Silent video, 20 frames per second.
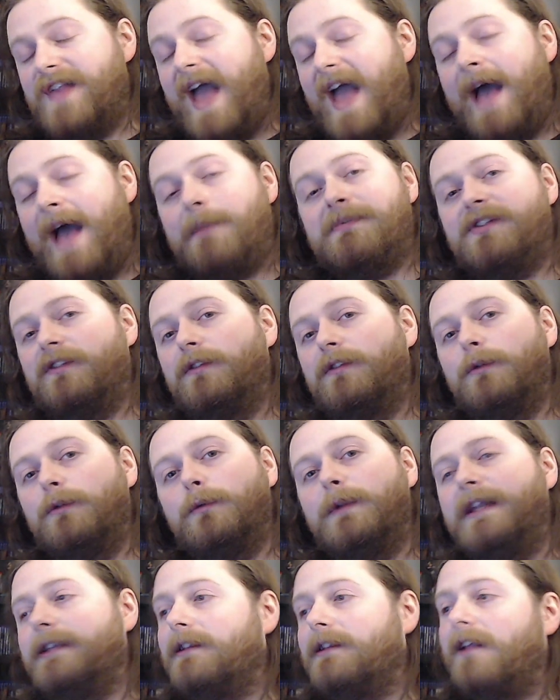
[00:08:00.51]

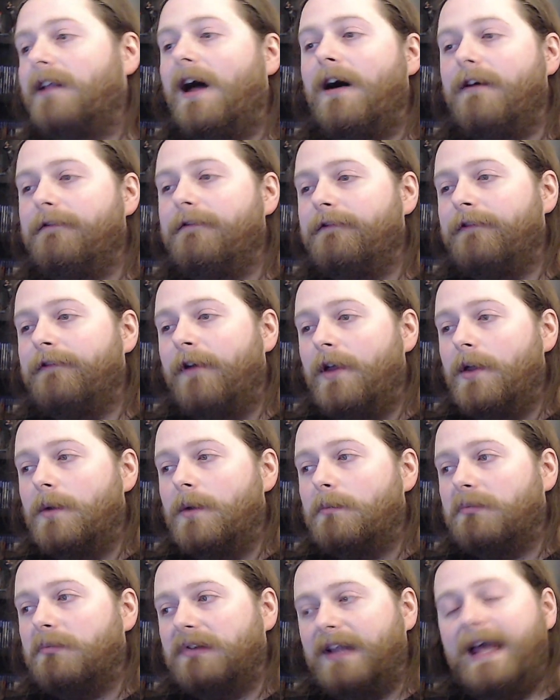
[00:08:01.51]
absolutely love
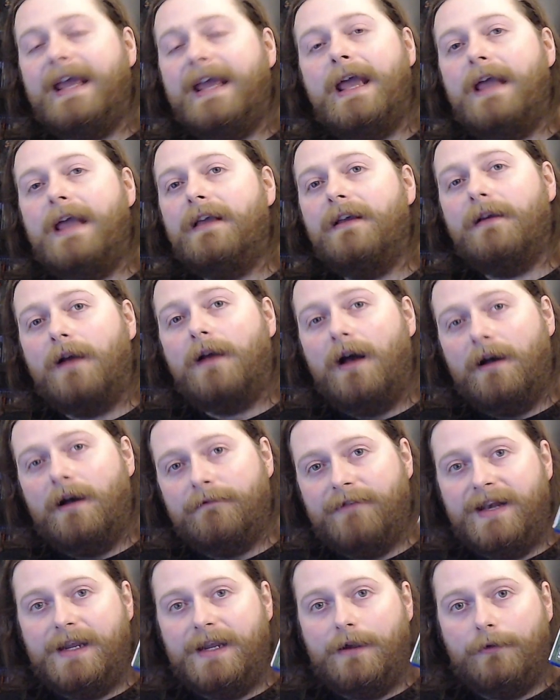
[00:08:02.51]
playing a
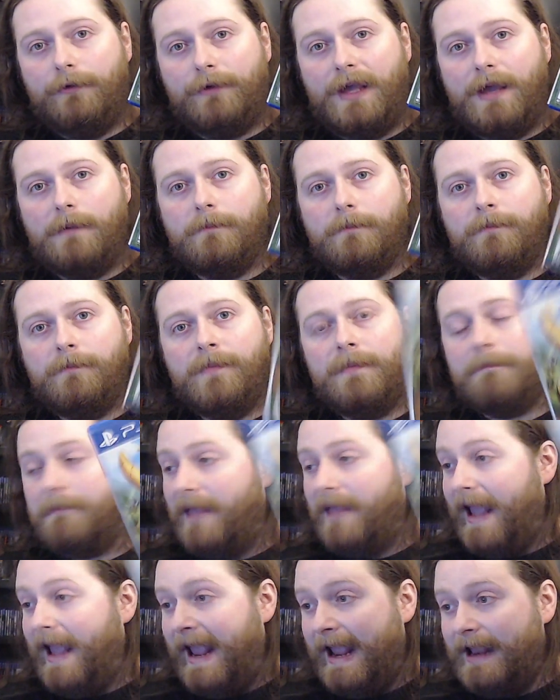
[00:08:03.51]
video game.
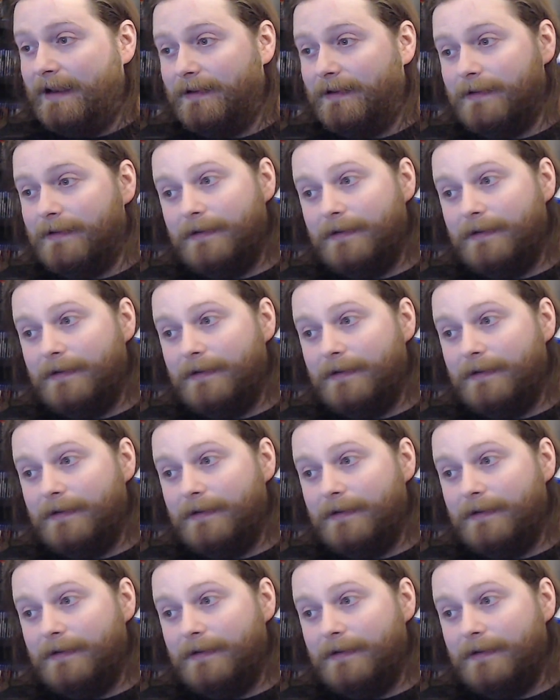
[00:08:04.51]
And